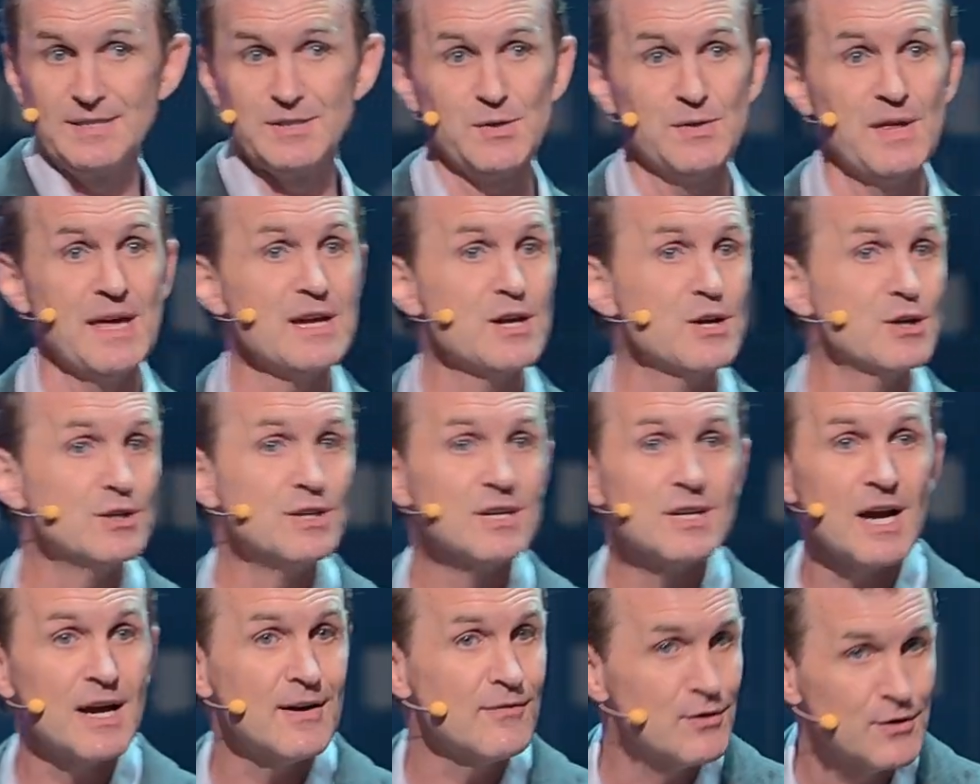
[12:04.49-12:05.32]
So they couldn't
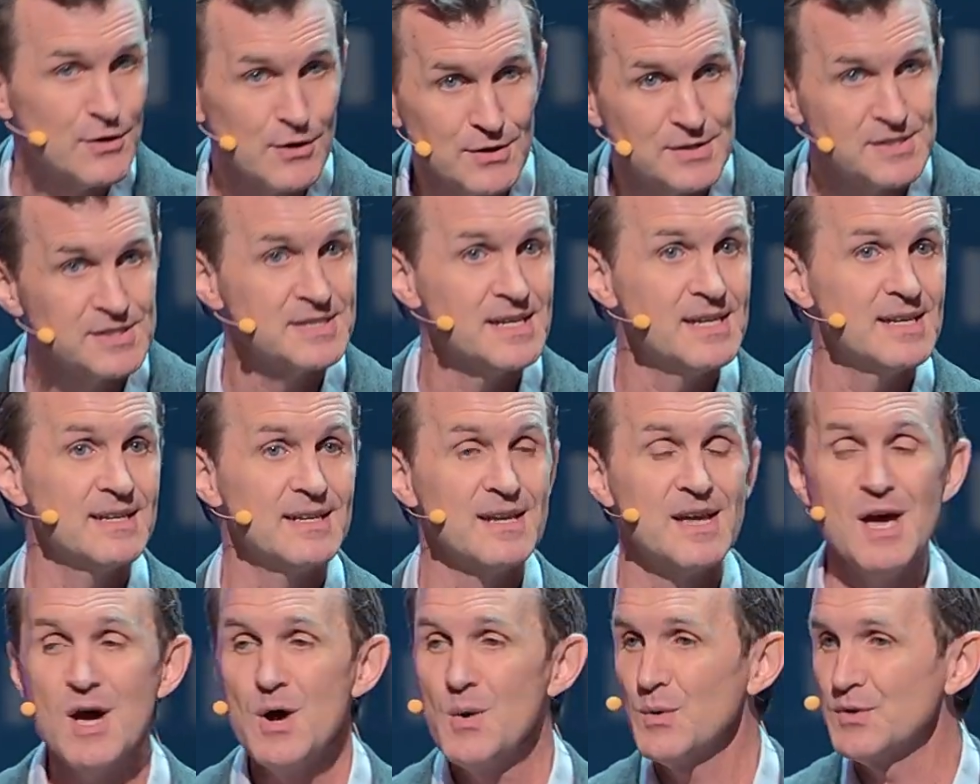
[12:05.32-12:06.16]
cover their sin
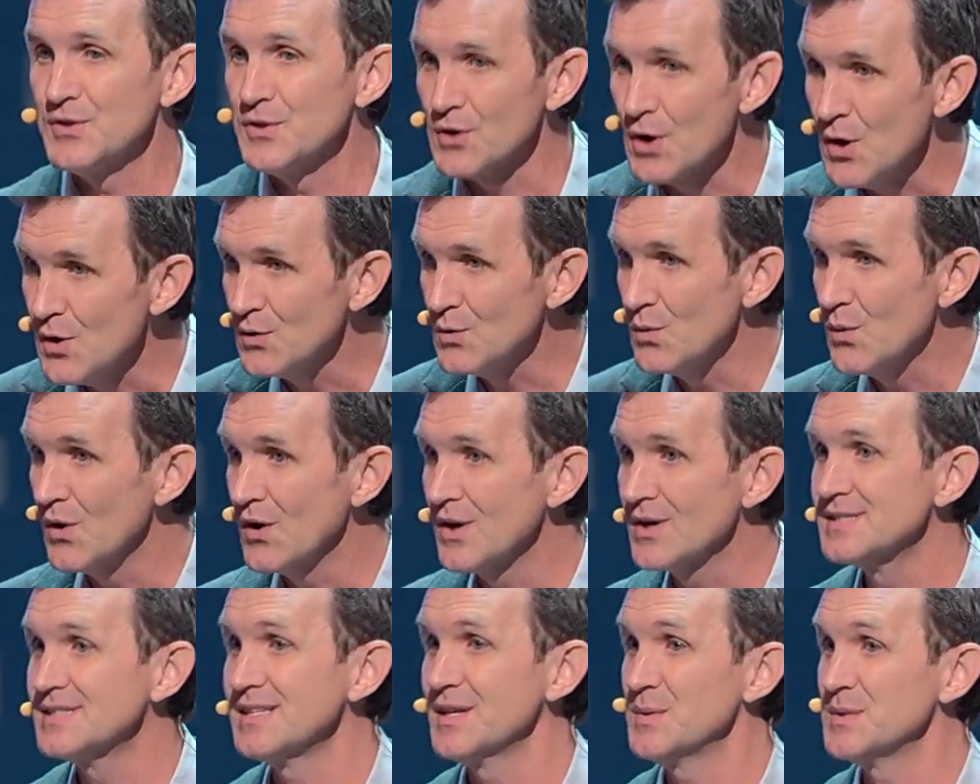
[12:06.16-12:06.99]
with their own
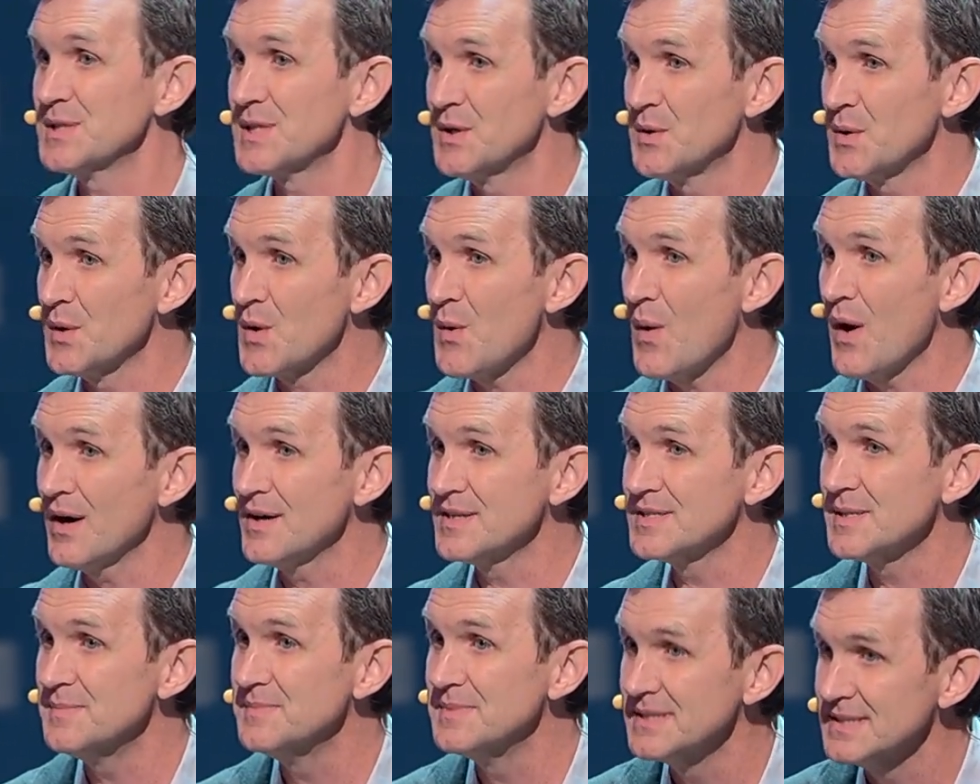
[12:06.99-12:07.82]
works, that it was going to require
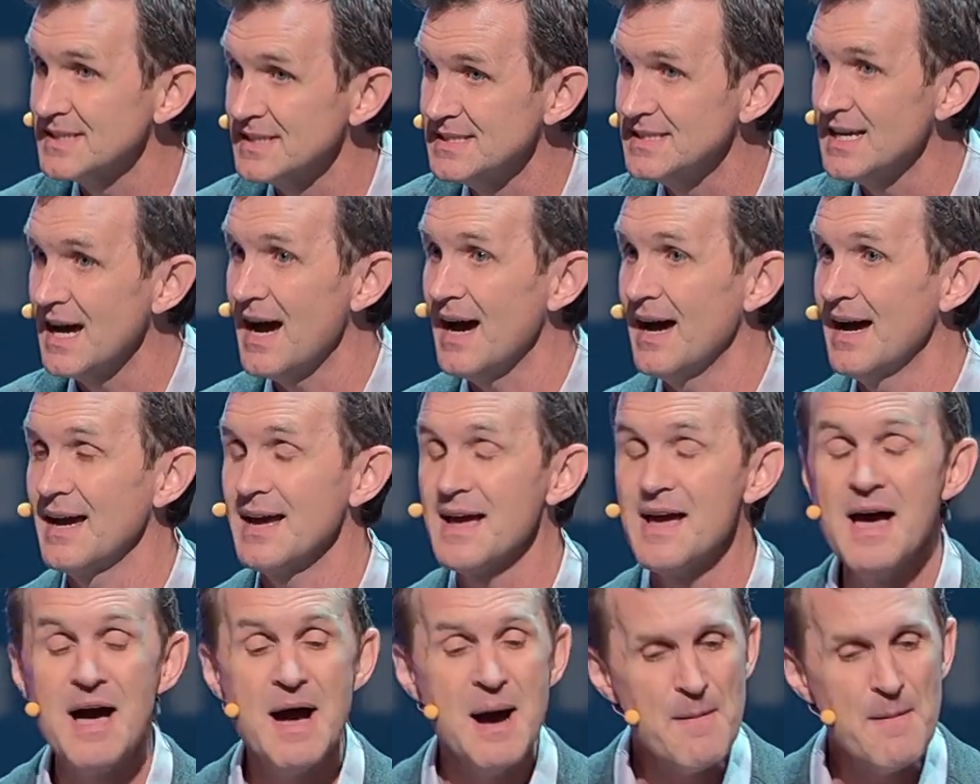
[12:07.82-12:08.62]
something to die.